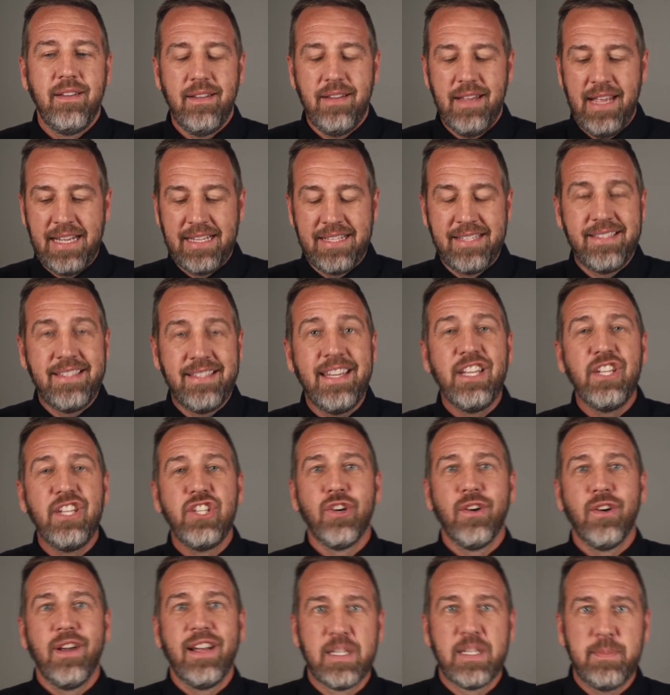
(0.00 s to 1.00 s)
exceed
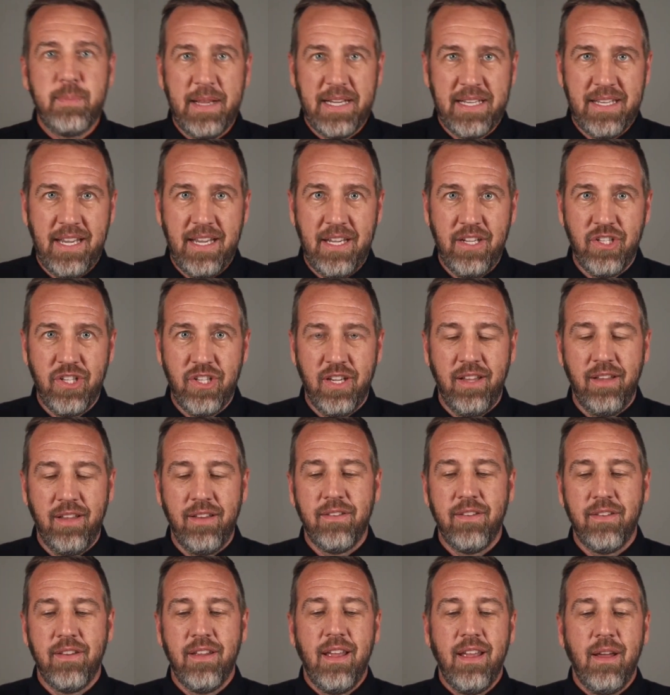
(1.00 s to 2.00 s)
your
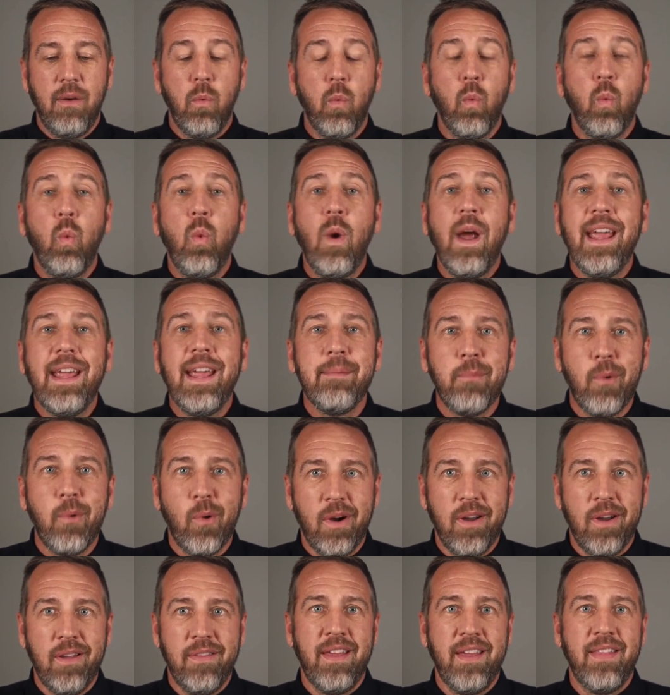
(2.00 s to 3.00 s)
expectations way
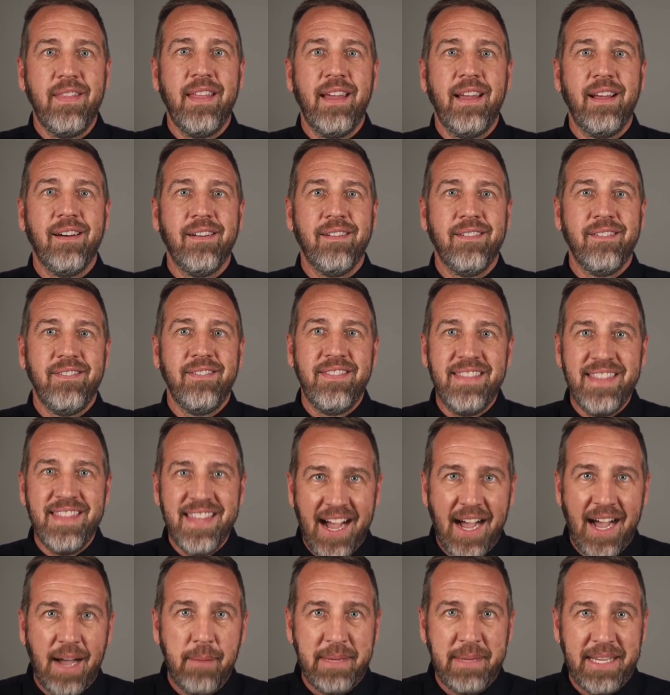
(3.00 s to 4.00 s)
more than they'll
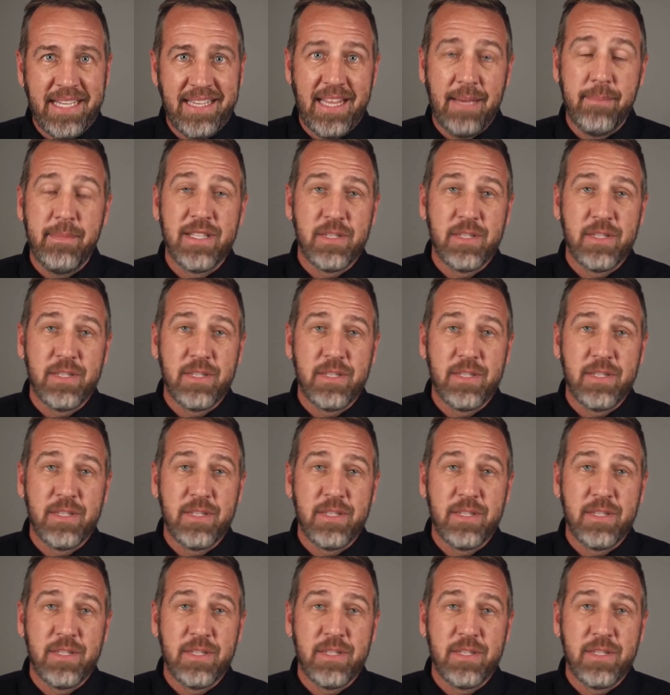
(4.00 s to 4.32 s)
not meet them,